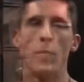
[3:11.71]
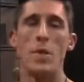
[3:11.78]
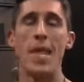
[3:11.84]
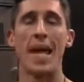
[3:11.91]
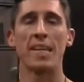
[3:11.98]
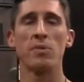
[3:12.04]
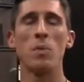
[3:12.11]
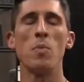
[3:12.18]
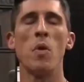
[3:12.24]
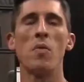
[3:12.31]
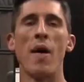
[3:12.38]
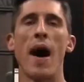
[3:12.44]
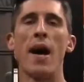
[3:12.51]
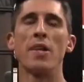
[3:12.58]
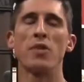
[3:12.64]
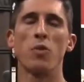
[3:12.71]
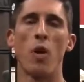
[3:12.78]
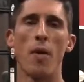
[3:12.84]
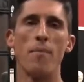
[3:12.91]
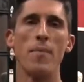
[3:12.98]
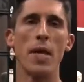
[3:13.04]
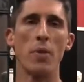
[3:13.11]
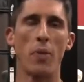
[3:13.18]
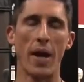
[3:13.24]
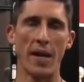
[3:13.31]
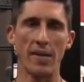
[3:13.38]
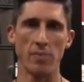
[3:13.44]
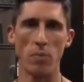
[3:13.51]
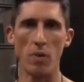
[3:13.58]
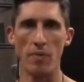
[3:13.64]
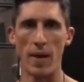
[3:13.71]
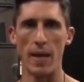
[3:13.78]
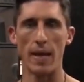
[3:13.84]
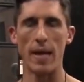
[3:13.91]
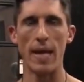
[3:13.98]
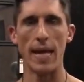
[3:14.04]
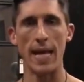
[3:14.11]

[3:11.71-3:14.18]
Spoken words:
Next, we move on to our mid-range movement.